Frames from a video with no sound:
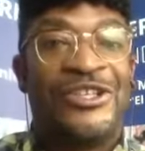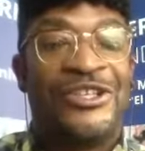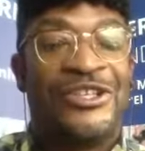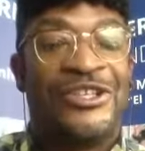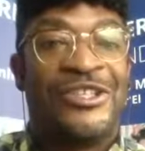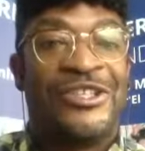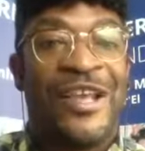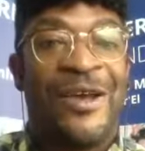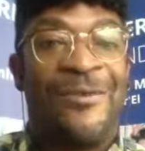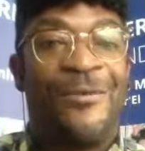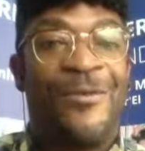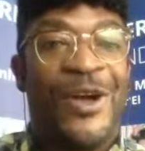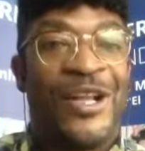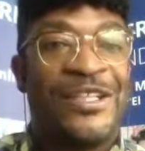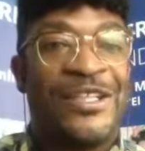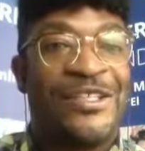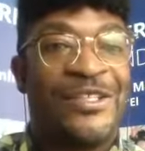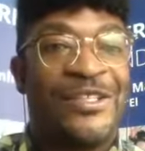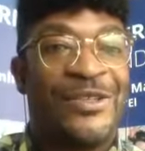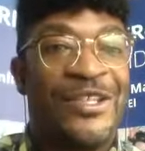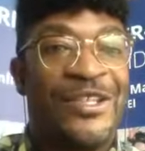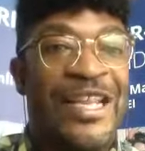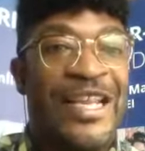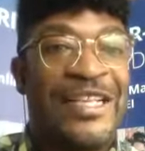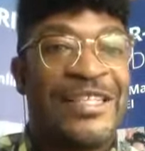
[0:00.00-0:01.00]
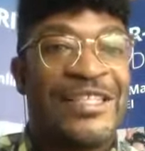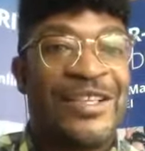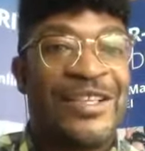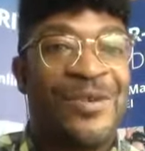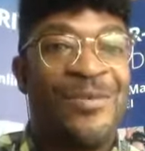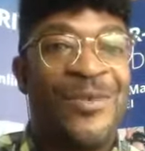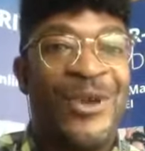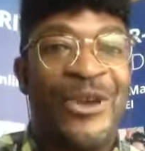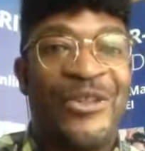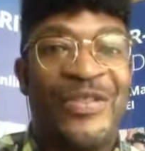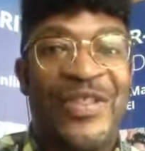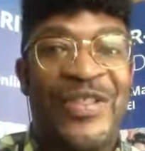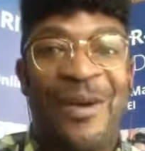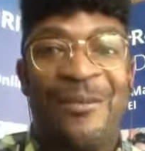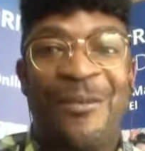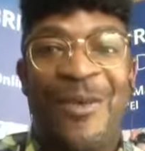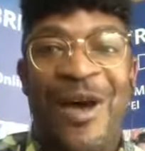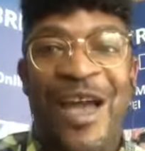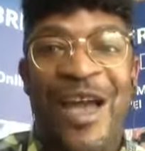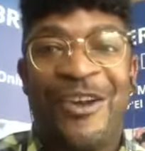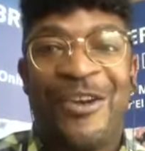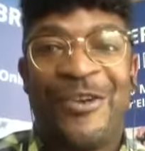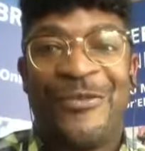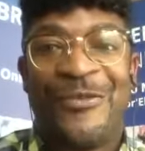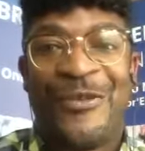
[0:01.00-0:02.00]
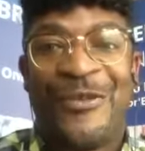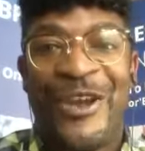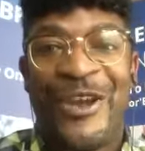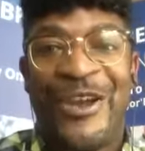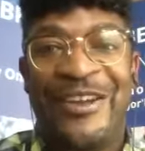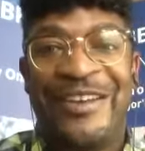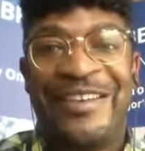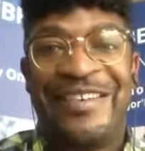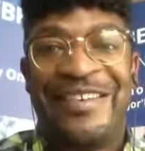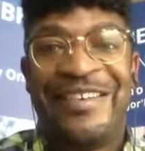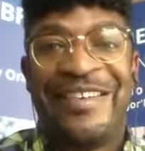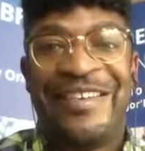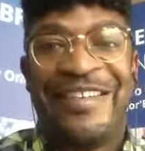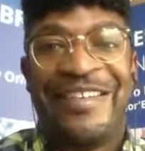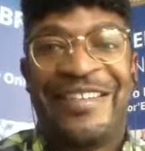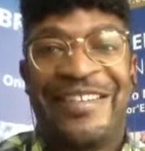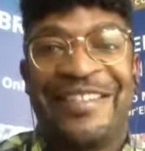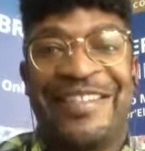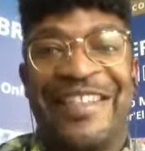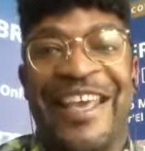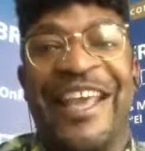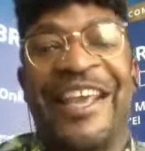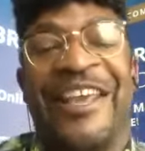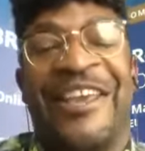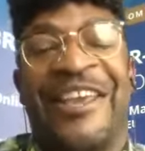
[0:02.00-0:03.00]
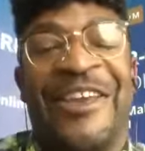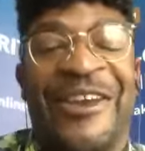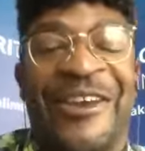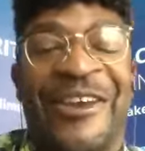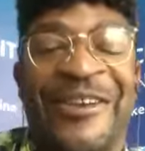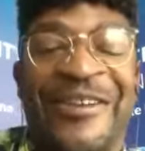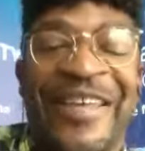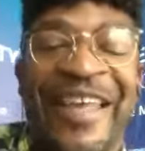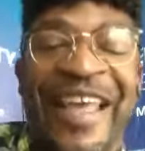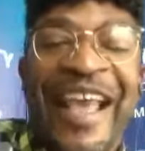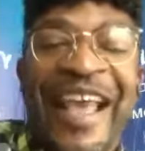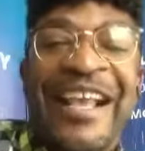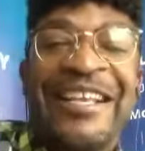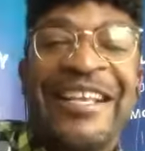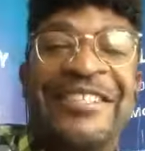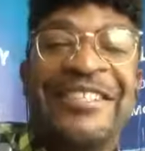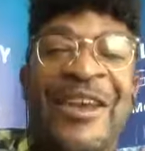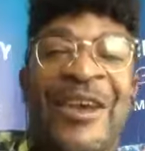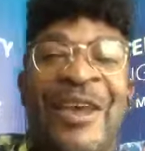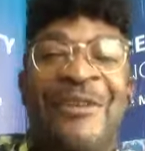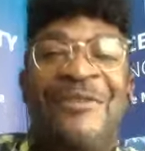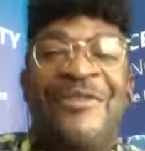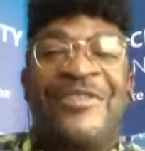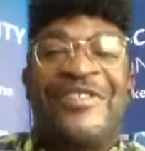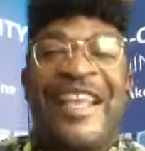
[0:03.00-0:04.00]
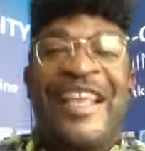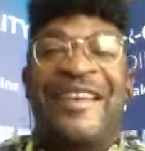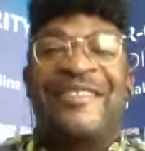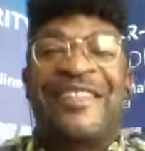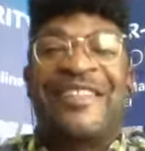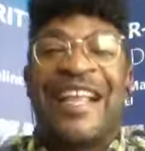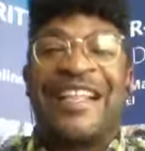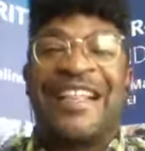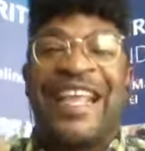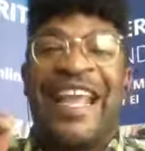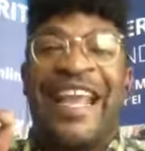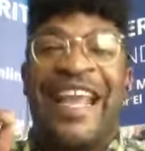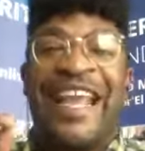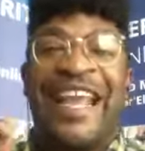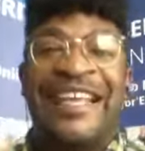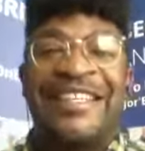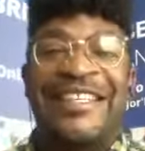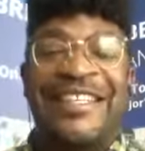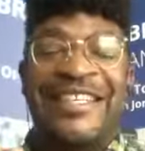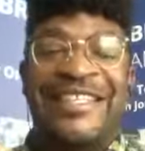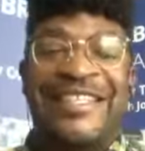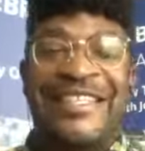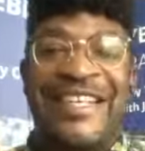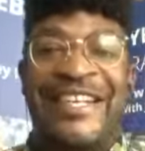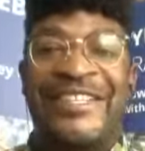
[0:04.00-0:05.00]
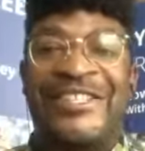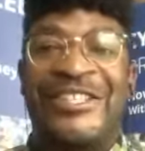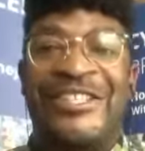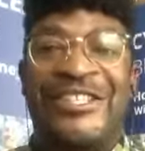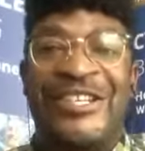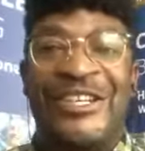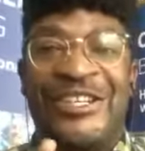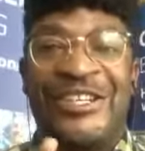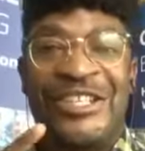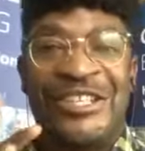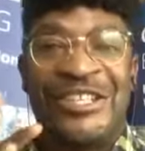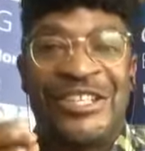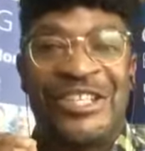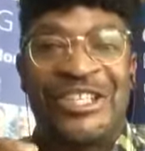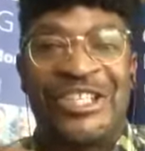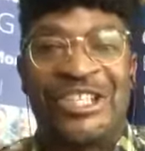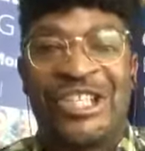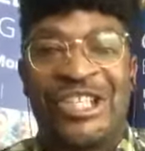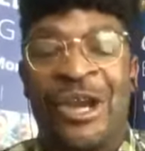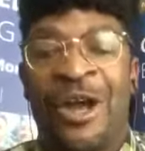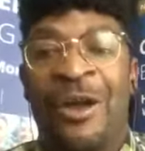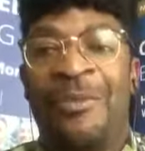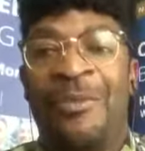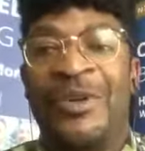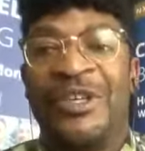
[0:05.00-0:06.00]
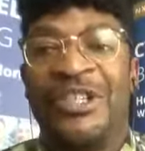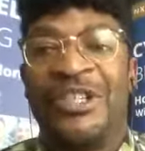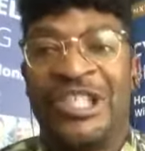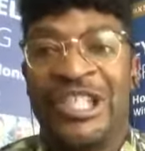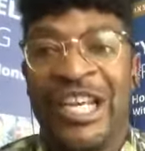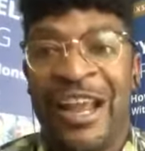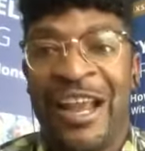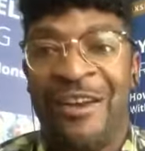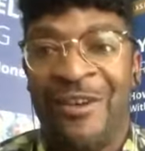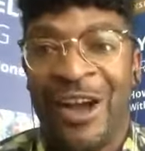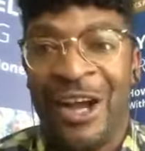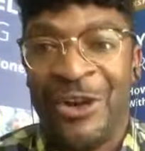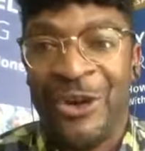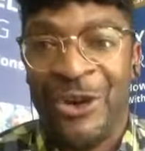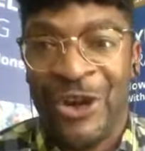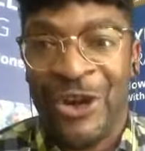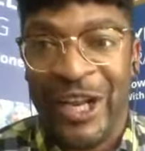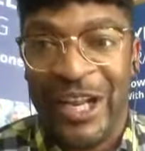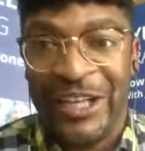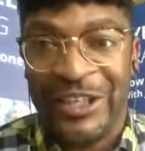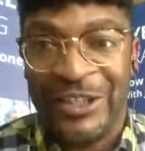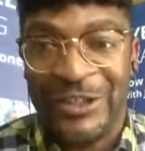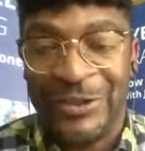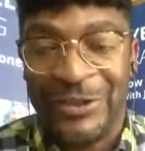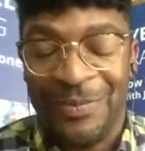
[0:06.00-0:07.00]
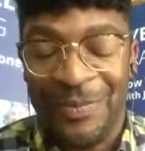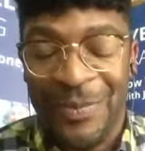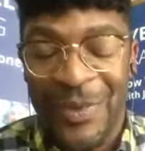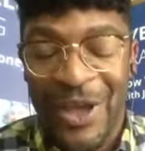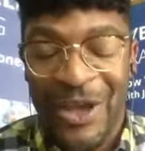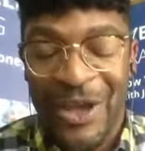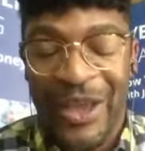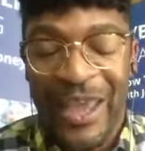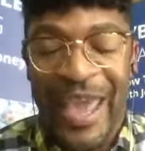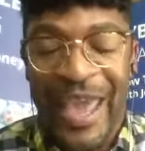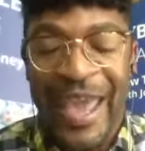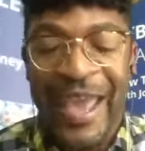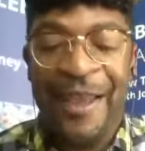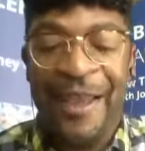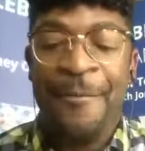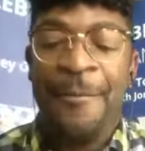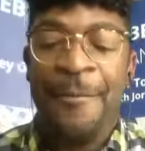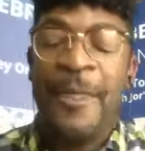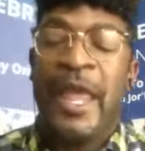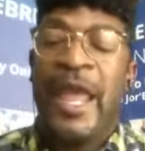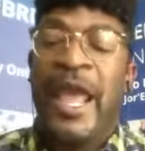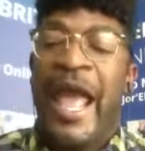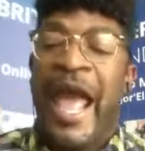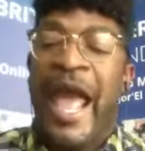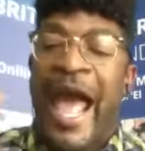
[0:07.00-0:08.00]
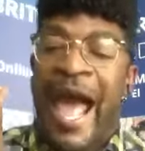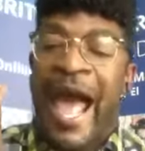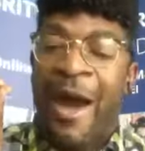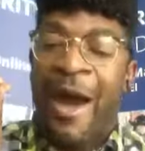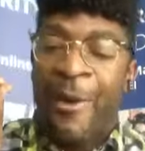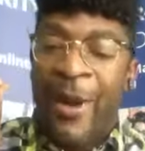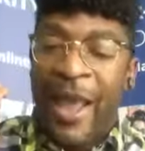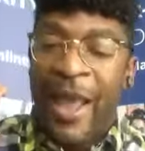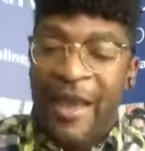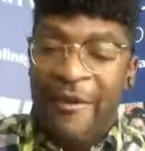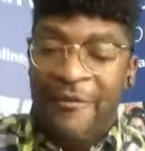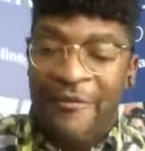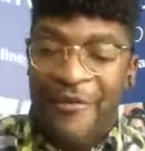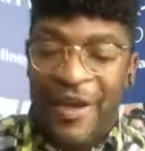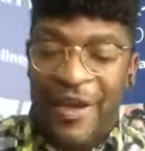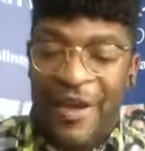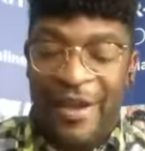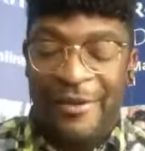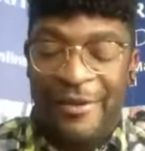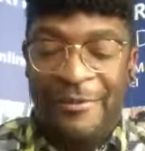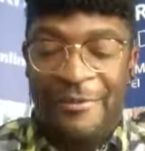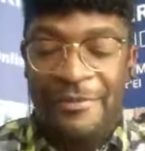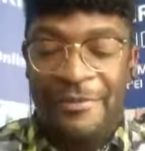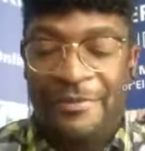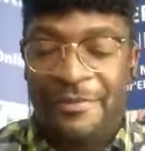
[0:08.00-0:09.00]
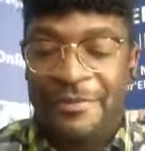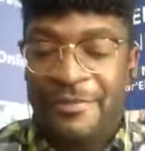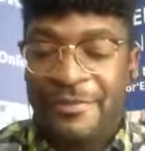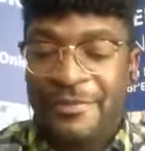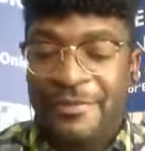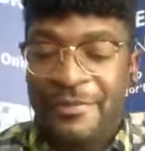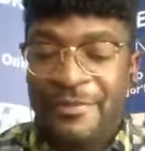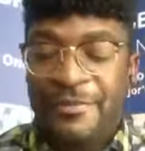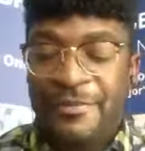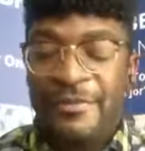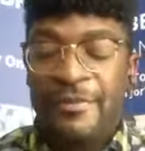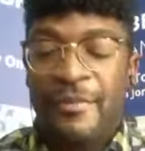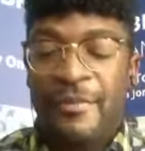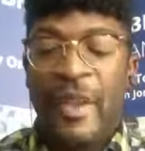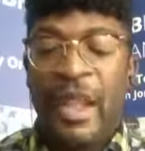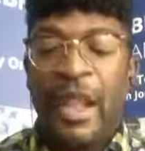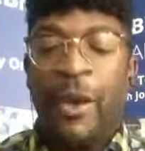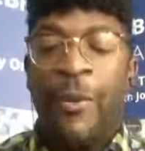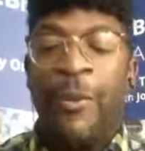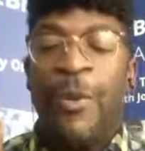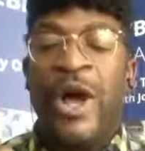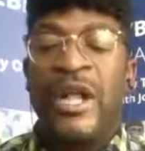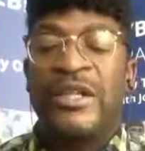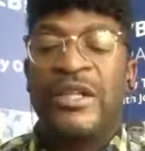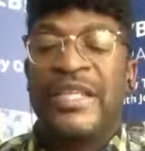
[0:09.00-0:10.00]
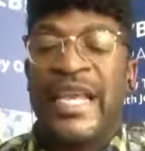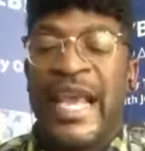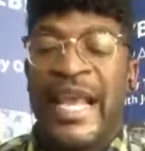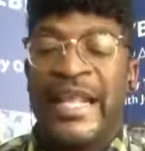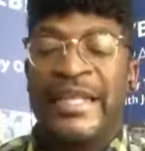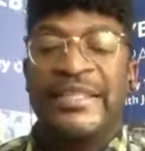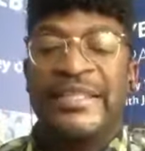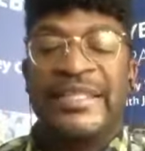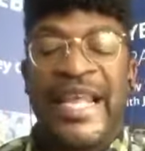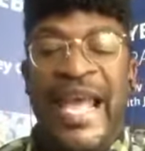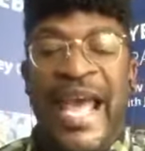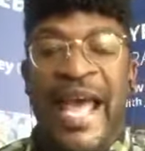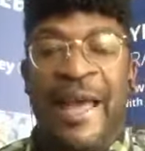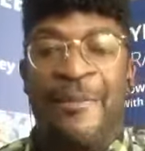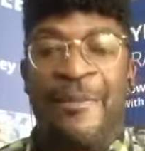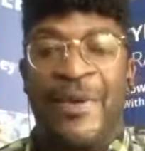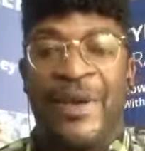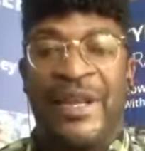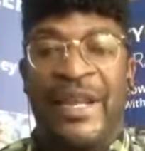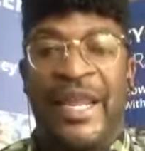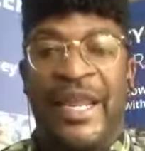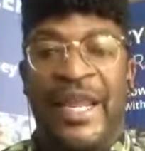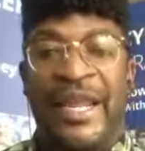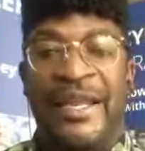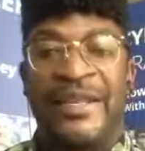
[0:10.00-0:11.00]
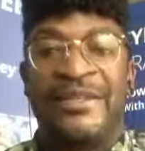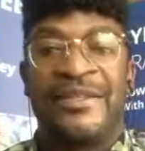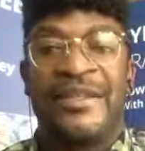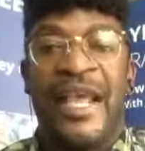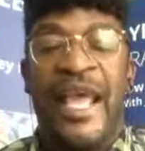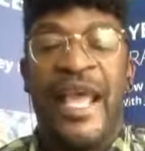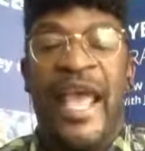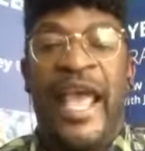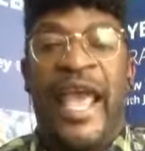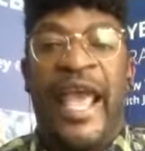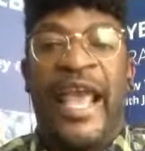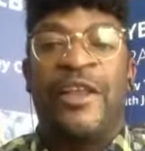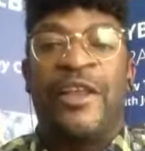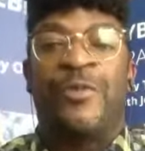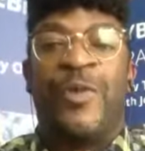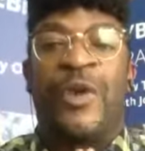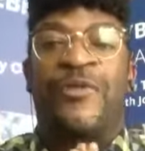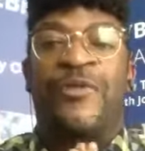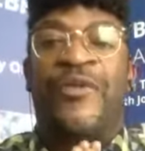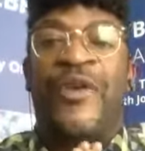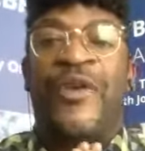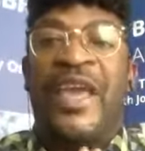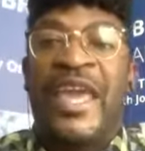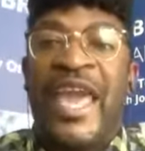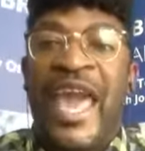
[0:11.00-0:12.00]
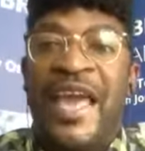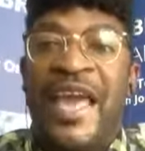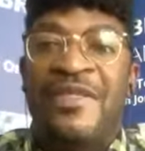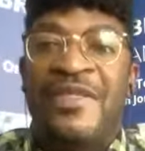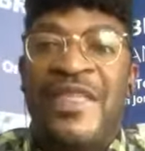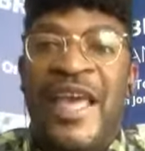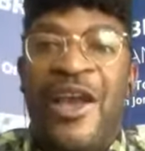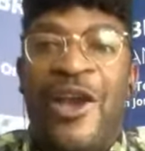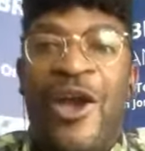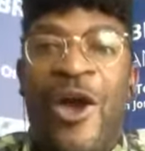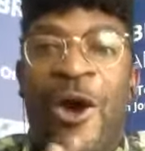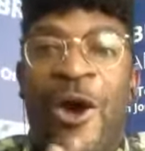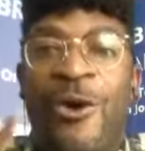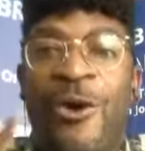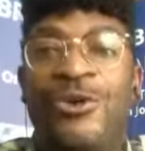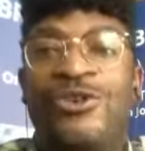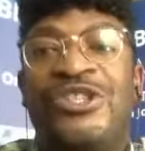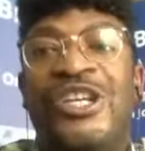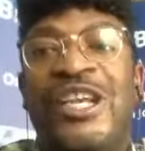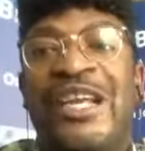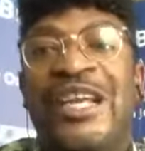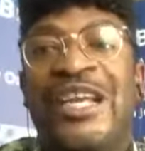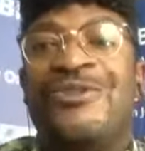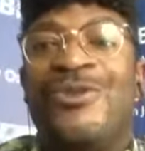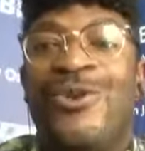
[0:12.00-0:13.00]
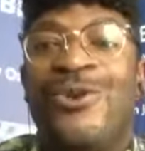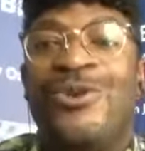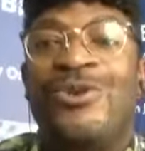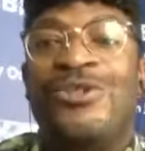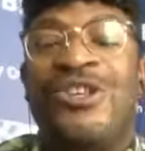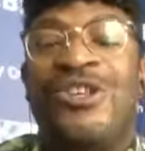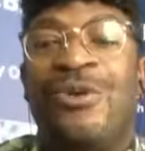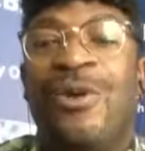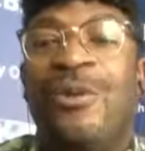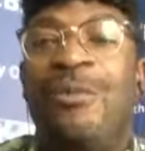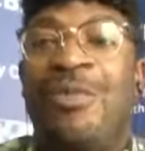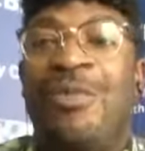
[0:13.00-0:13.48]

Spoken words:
Someone needs to mute their microphone. Thank you. So it seems like the easiest thing to do to just show up and share our knowledge, okay? However, what tends to happen is we forget that coaching is also a